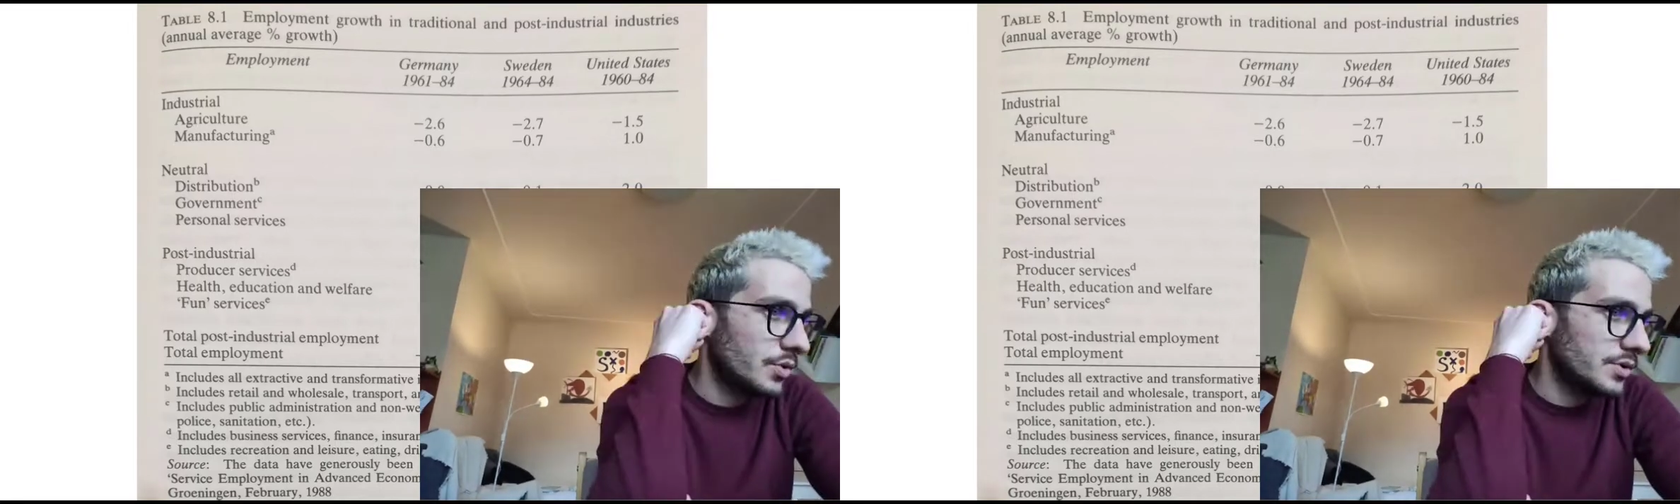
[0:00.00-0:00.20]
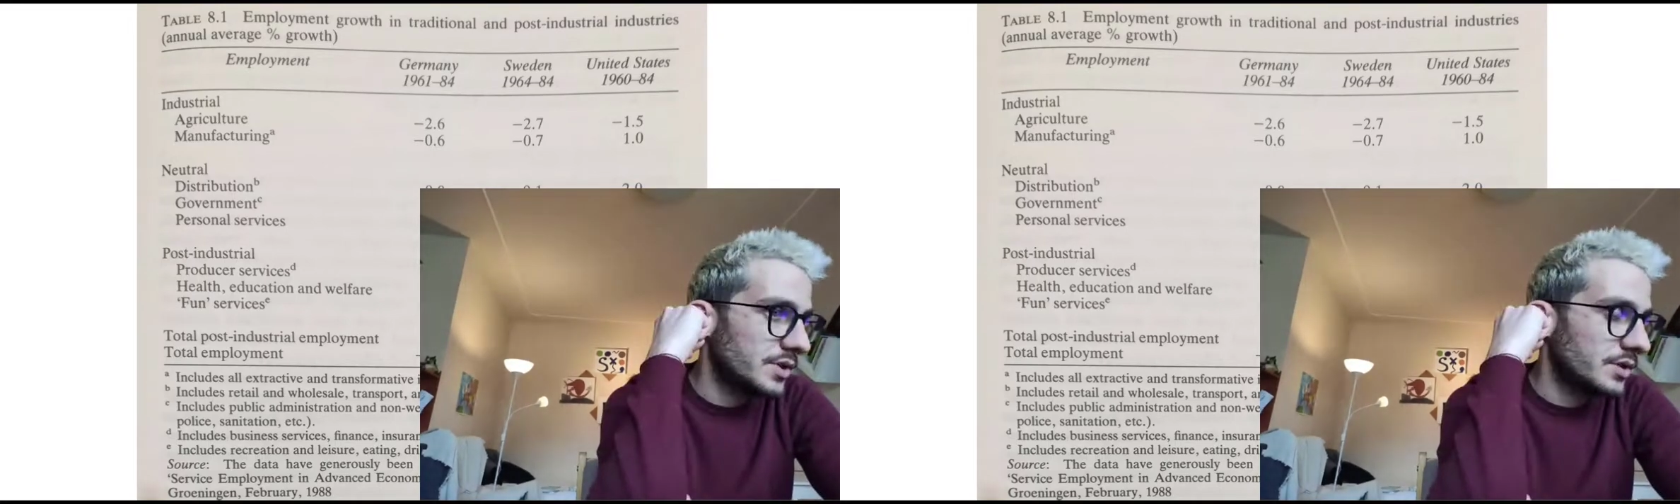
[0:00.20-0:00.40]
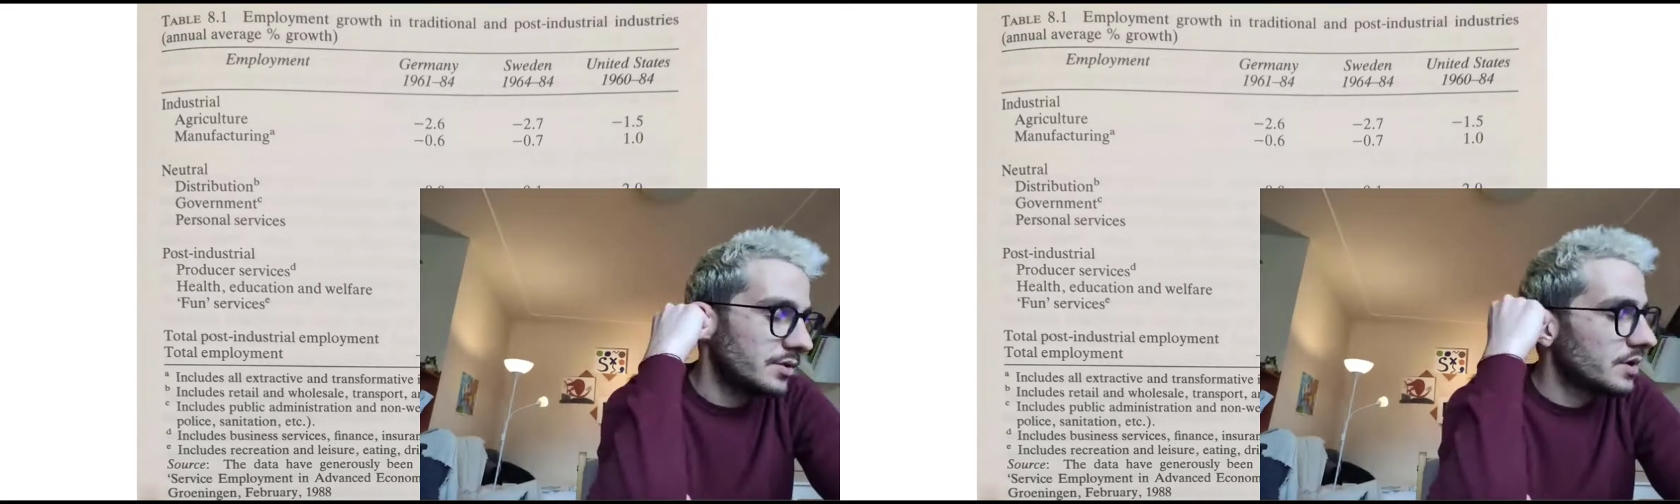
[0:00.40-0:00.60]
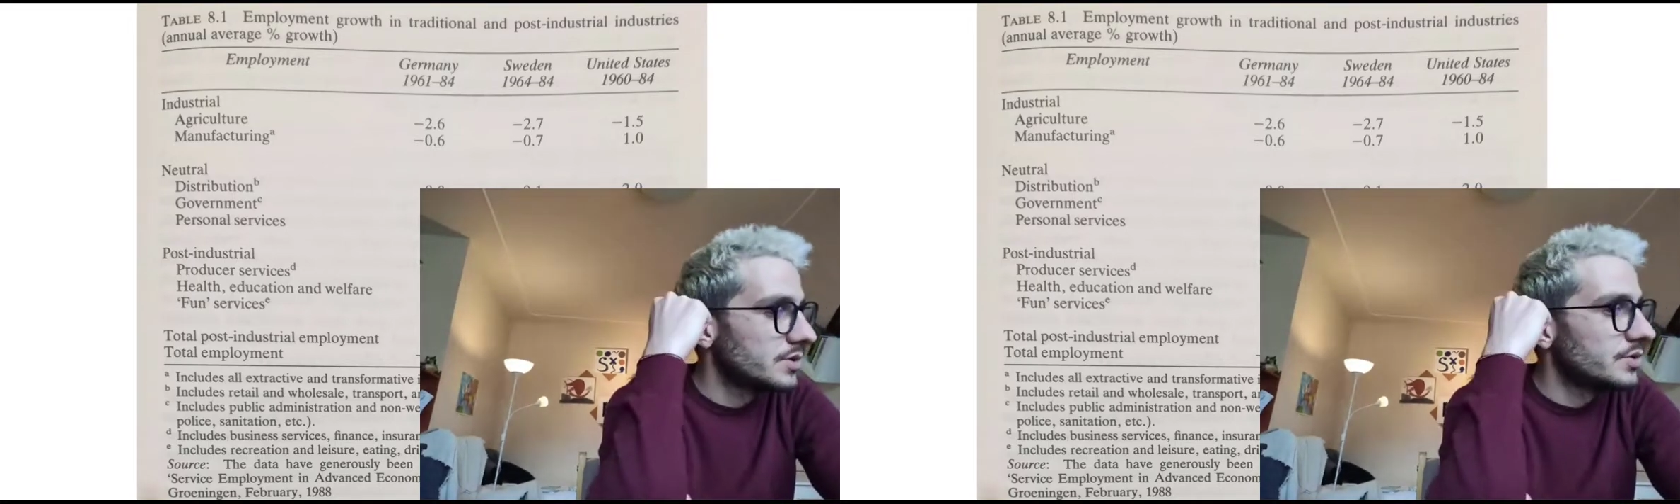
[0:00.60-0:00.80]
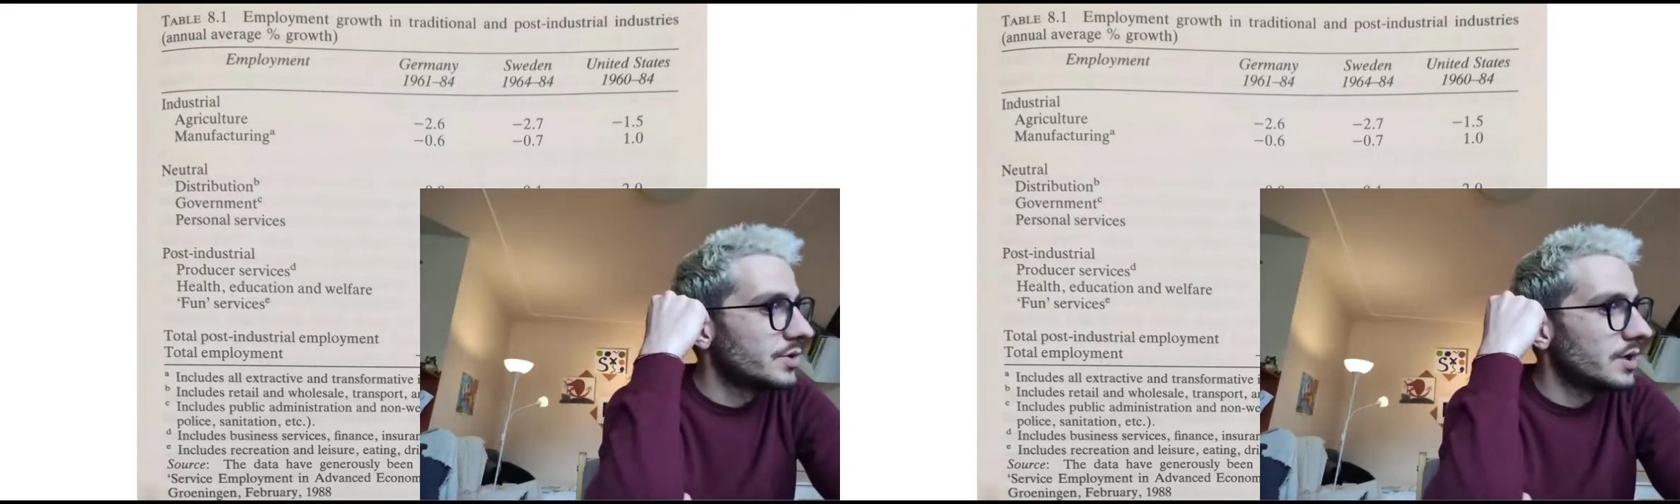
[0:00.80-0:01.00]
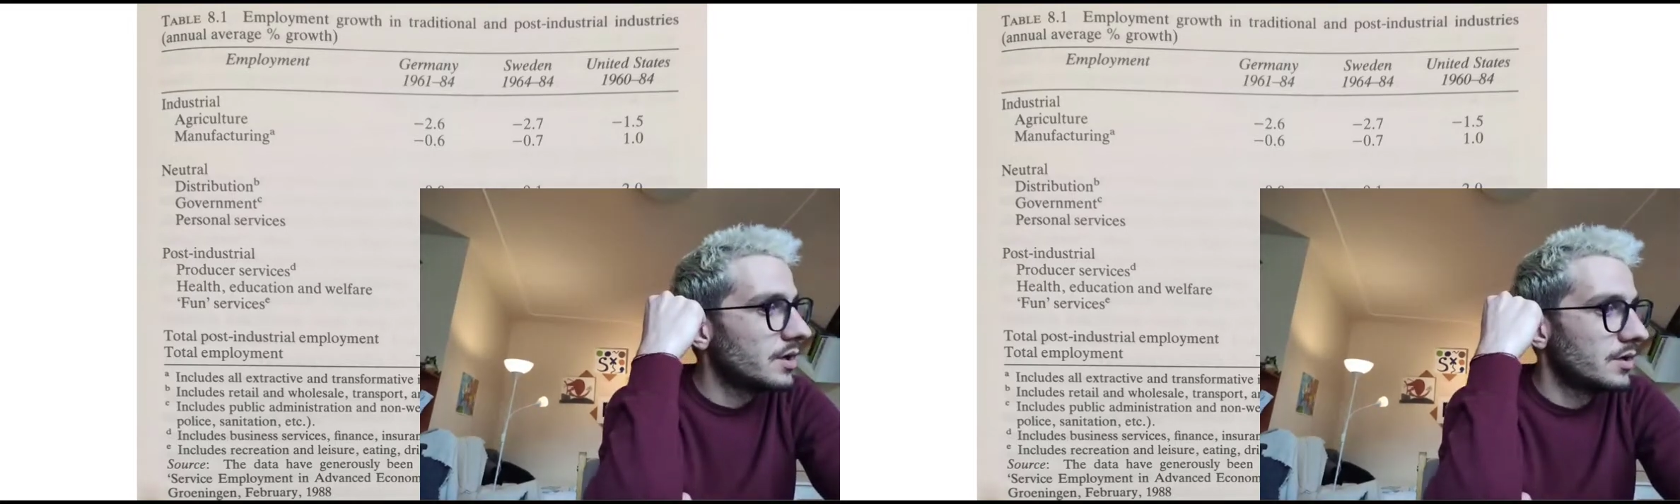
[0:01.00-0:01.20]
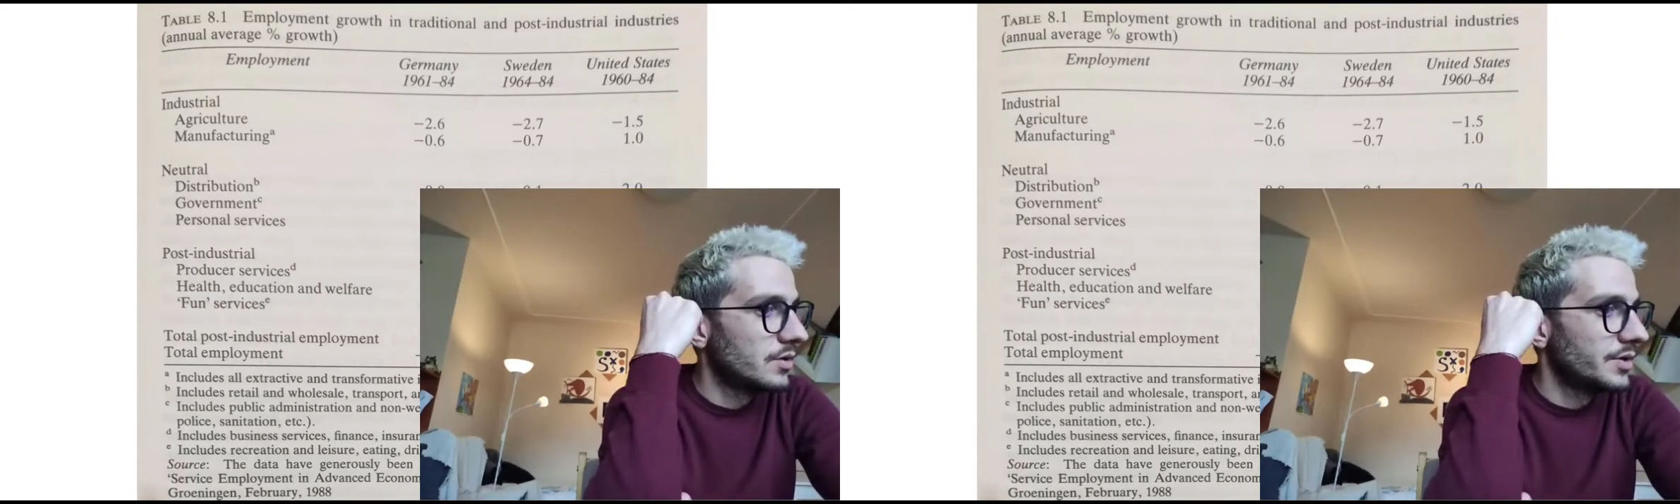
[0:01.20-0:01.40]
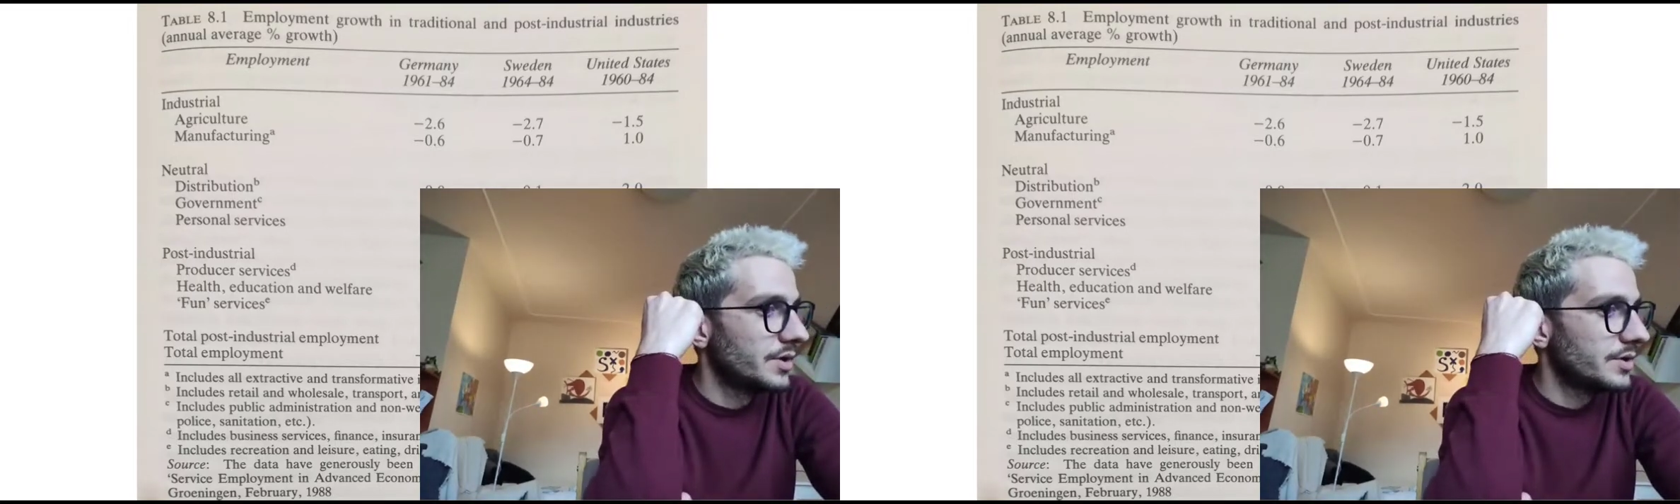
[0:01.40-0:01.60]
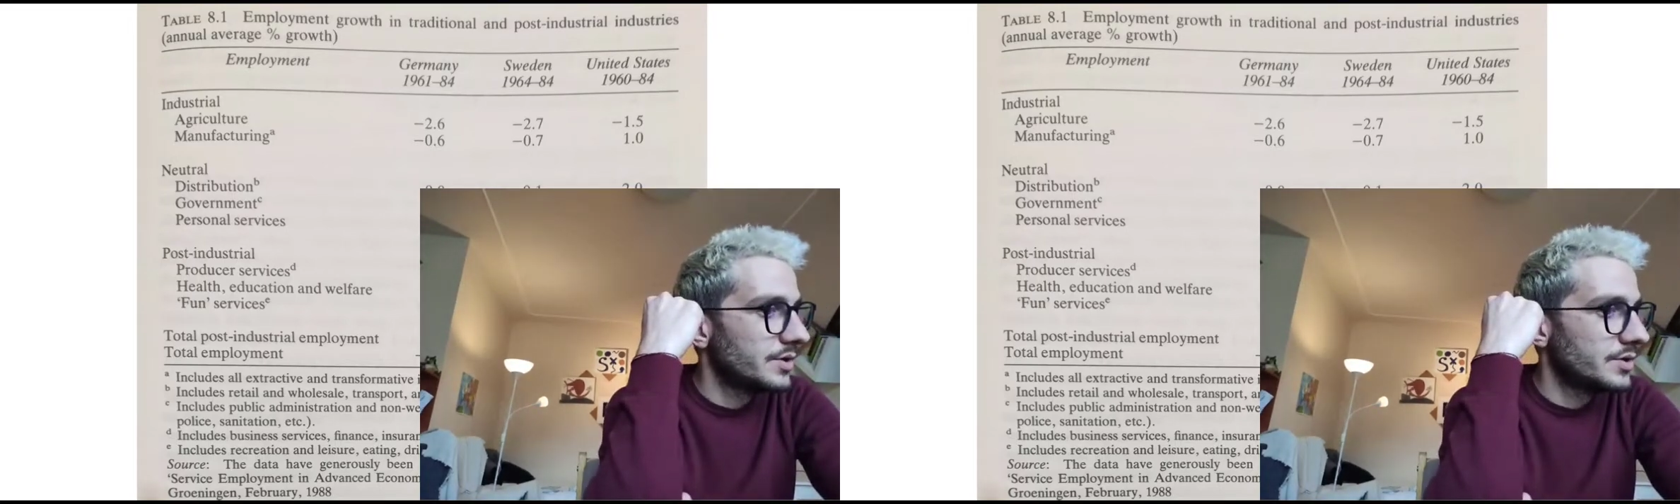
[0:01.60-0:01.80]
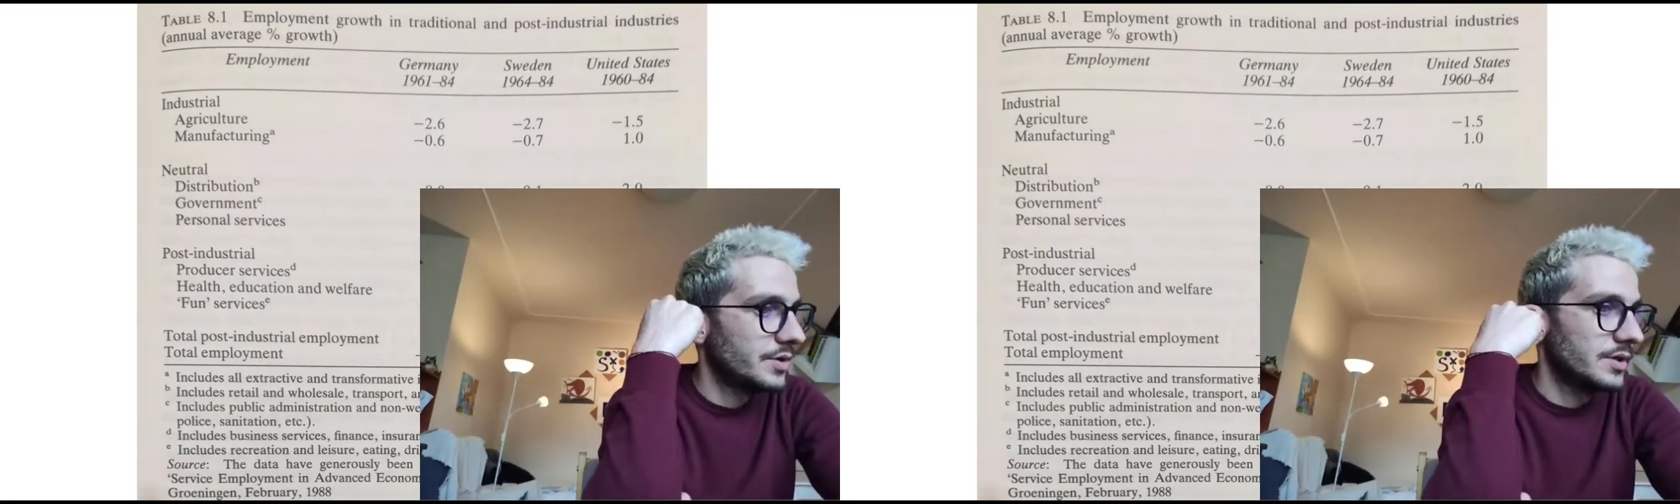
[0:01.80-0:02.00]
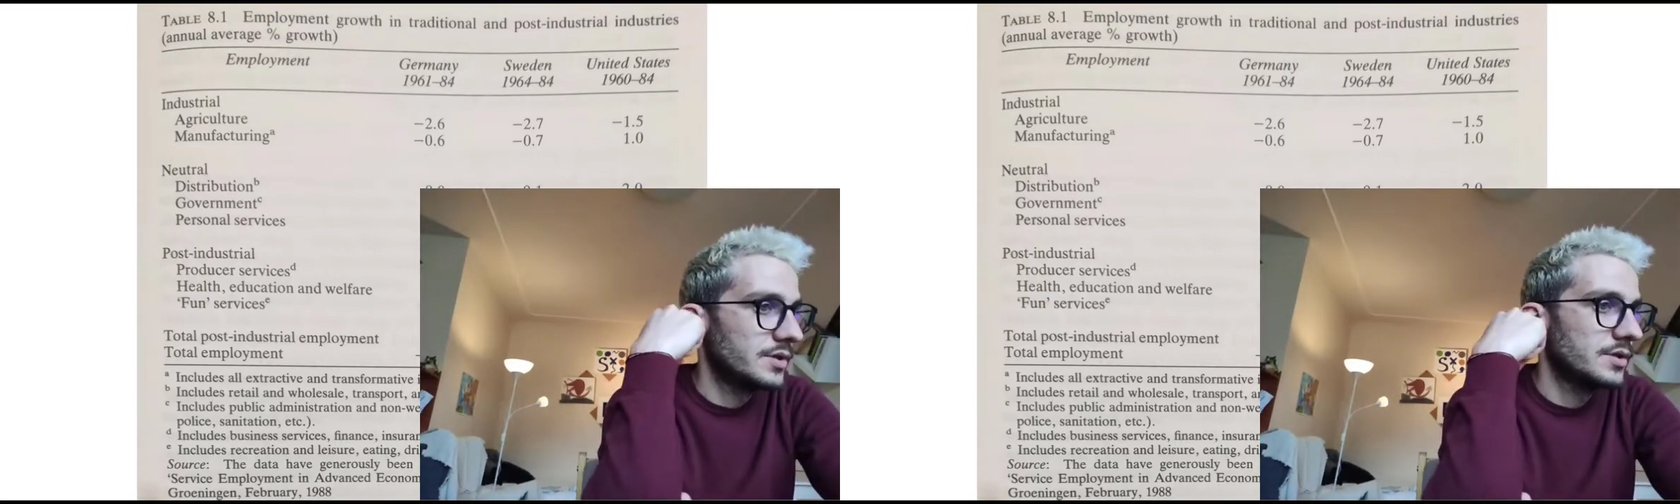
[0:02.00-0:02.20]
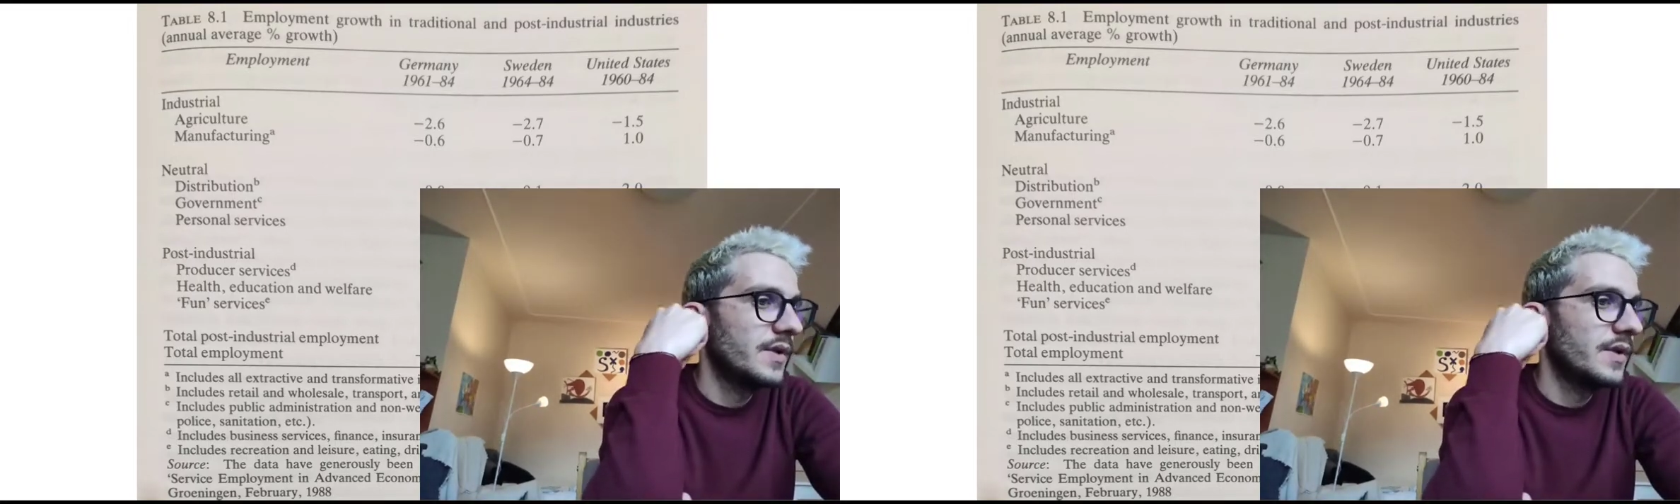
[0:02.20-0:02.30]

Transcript: post-industrial industries.